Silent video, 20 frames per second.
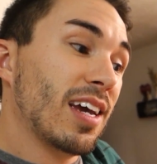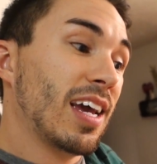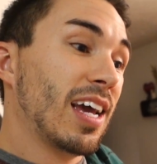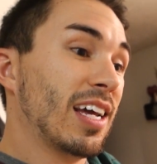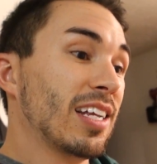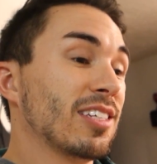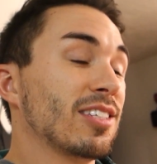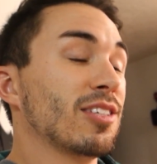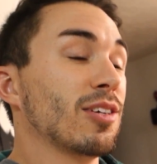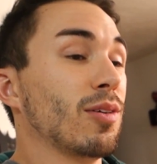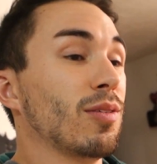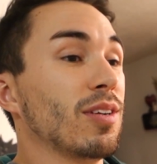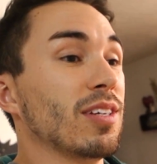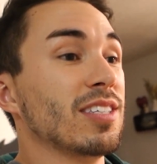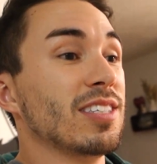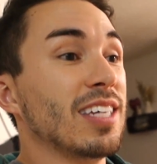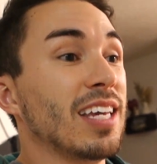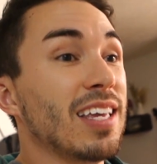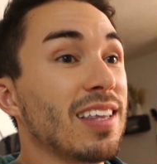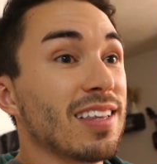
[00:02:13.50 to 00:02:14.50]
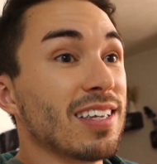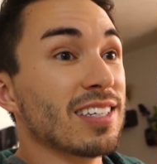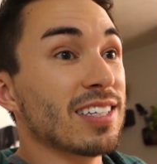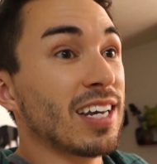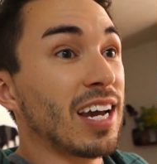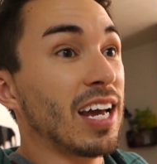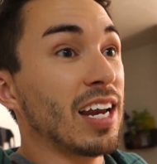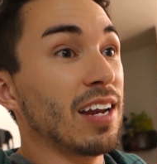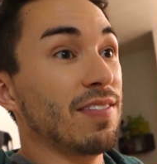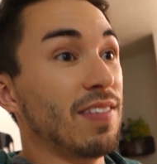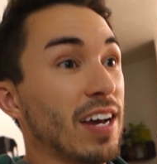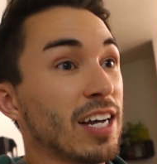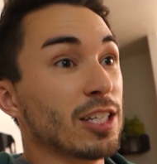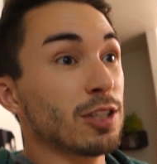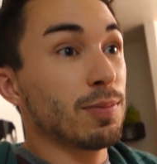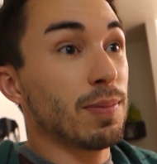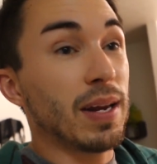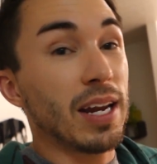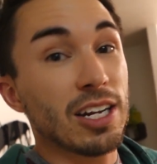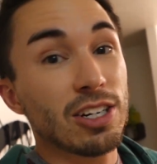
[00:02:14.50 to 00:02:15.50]
and so to see this kind of
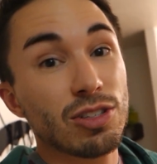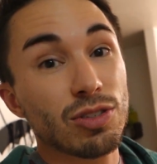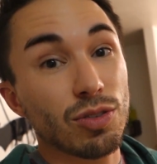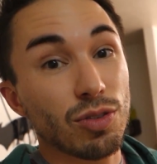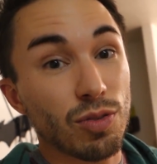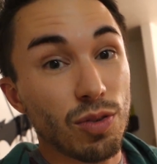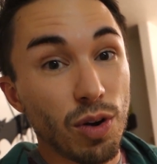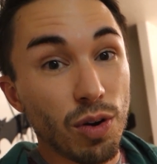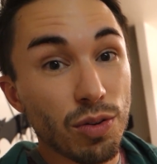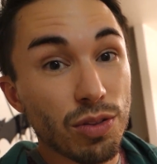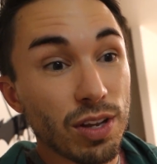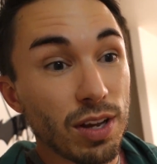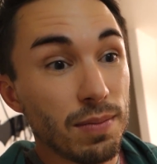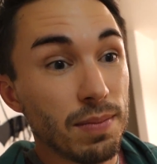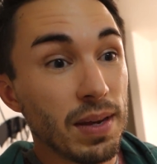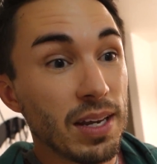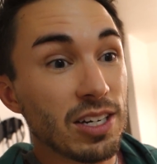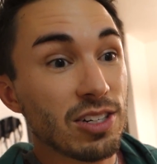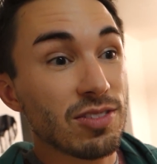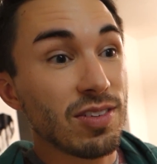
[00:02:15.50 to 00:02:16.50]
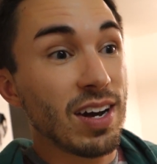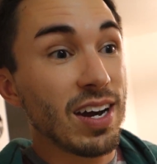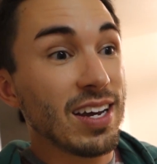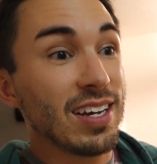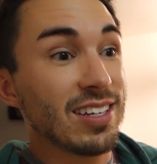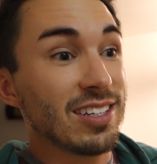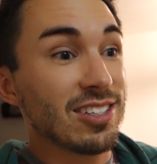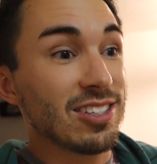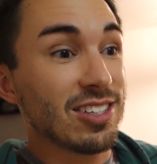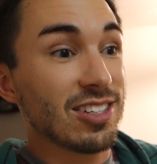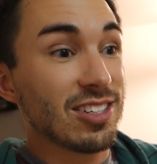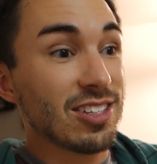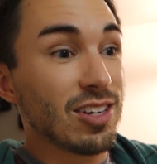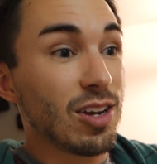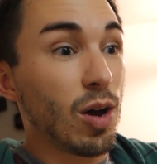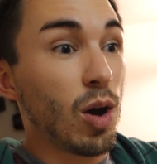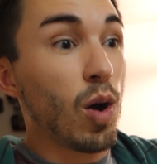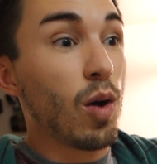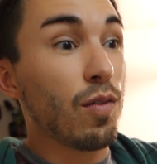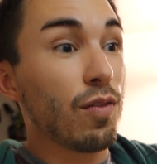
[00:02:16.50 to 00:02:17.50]
exponential growth on Men Try is just
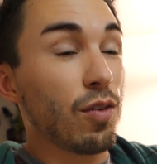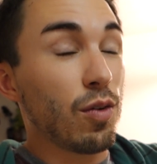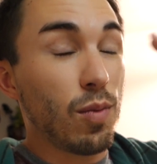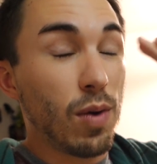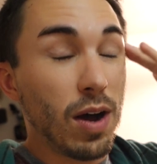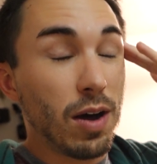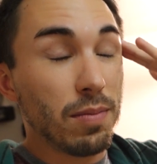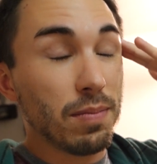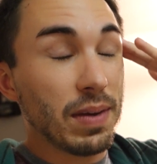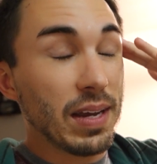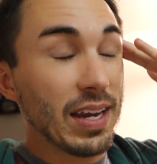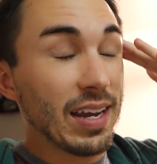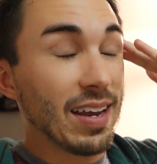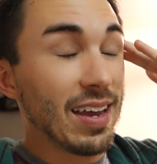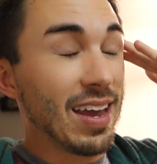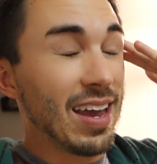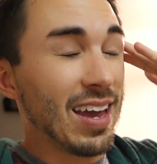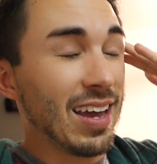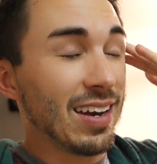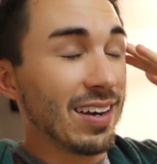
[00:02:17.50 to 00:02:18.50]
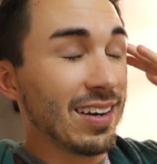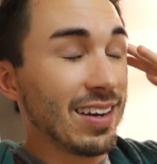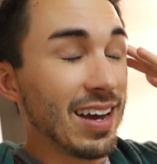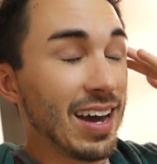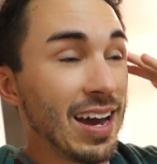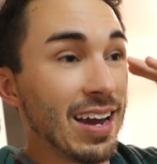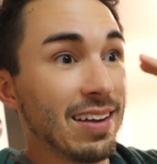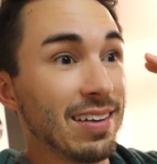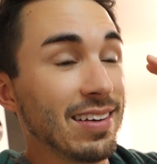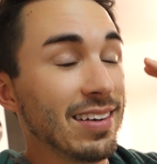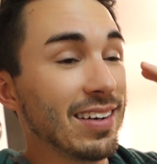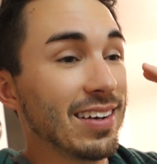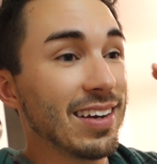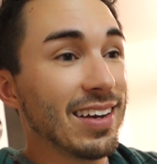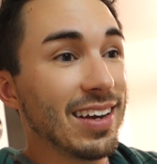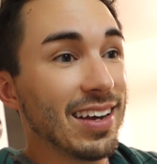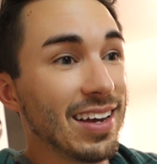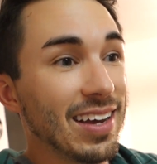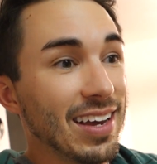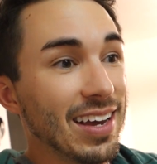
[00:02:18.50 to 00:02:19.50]
overwhelming and i
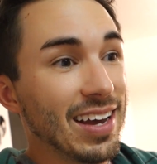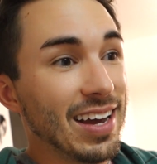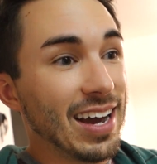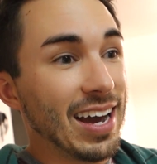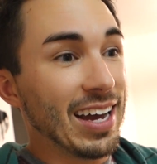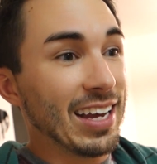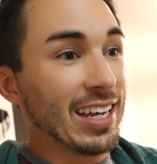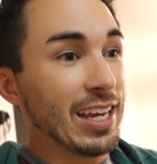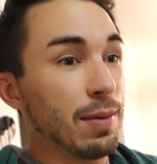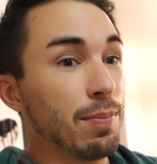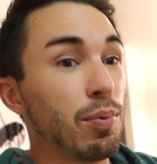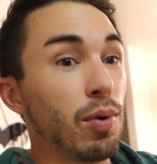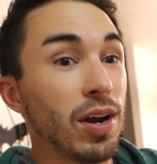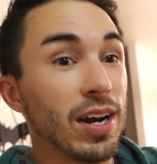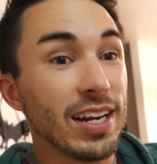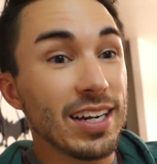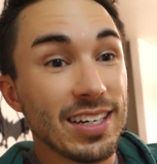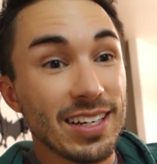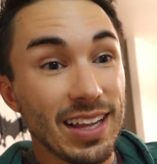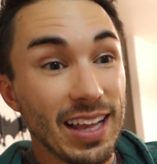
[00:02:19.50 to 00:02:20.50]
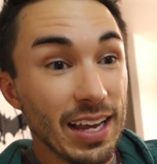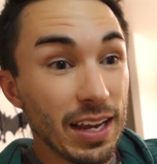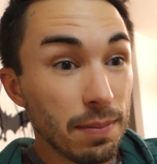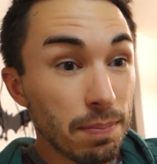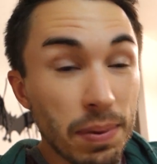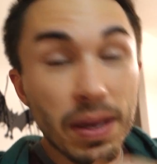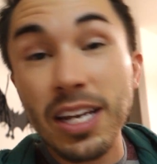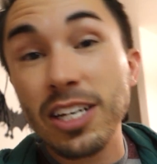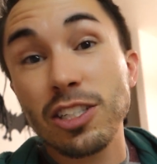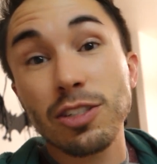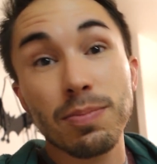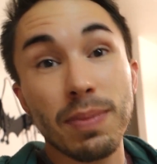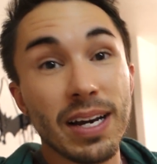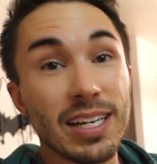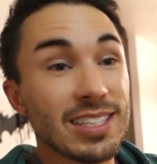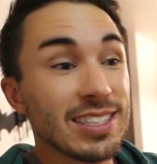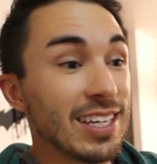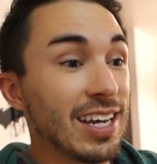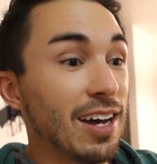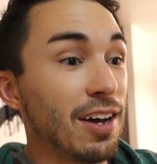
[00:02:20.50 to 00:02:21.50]
i keep wanting to like pinch
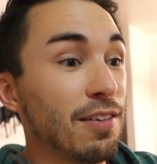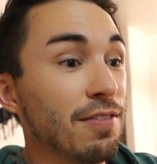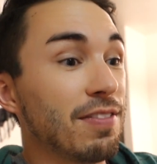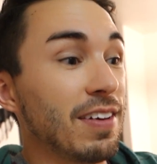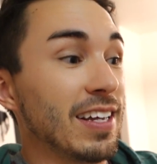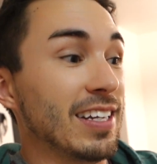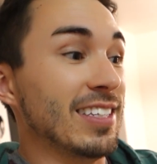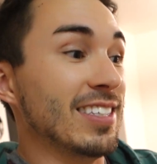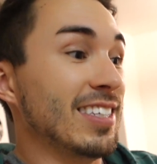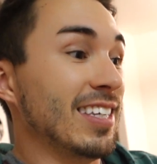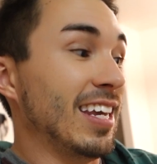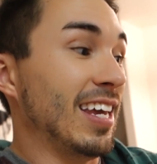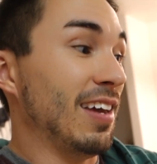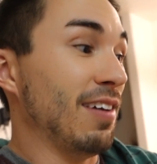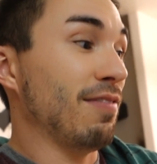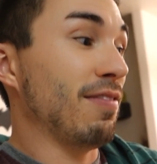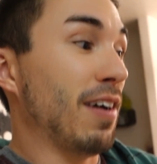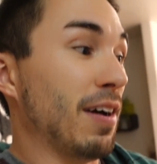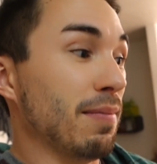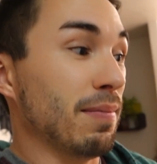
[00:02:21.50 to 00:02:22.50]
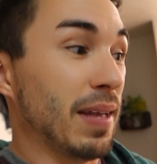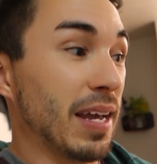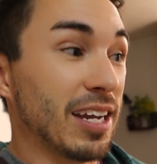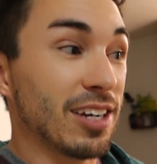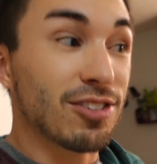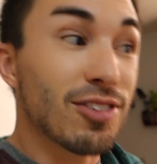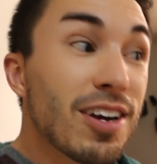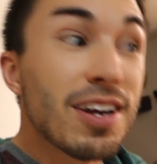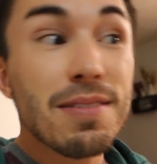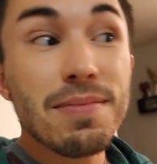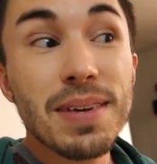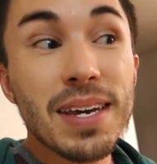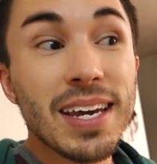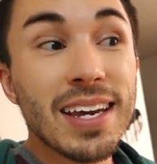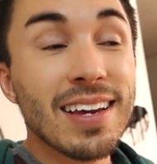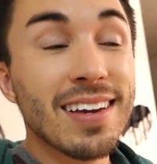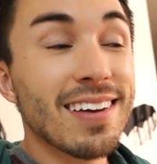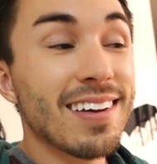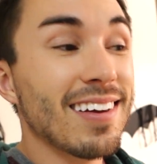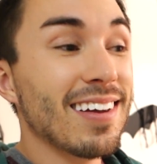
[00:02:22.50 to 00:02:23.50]
myself and see if i'm like
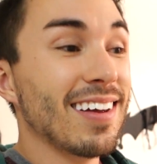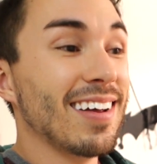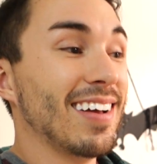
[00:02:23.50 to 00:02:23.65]
dreaming